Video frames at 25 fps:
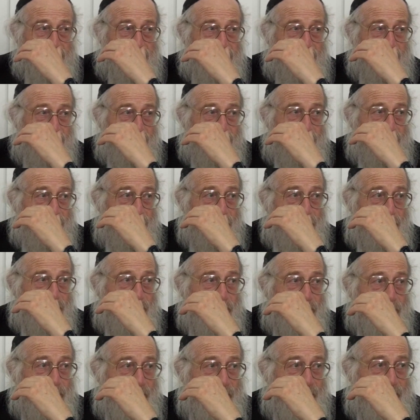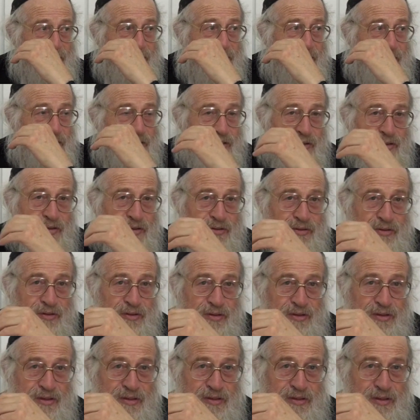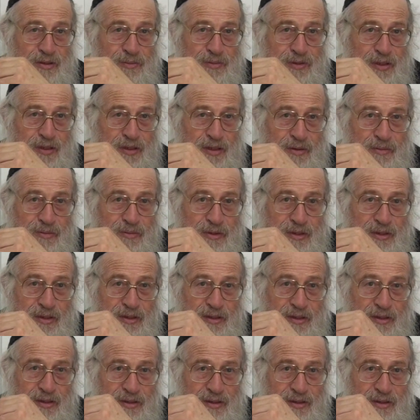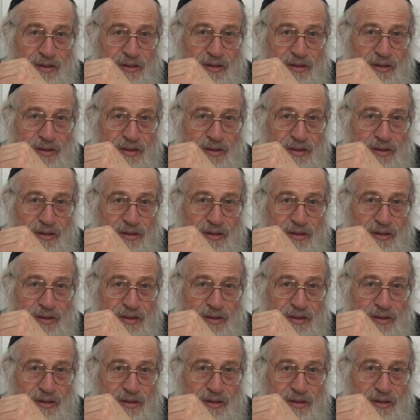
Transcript: 72 translation, it's called the Septuagint.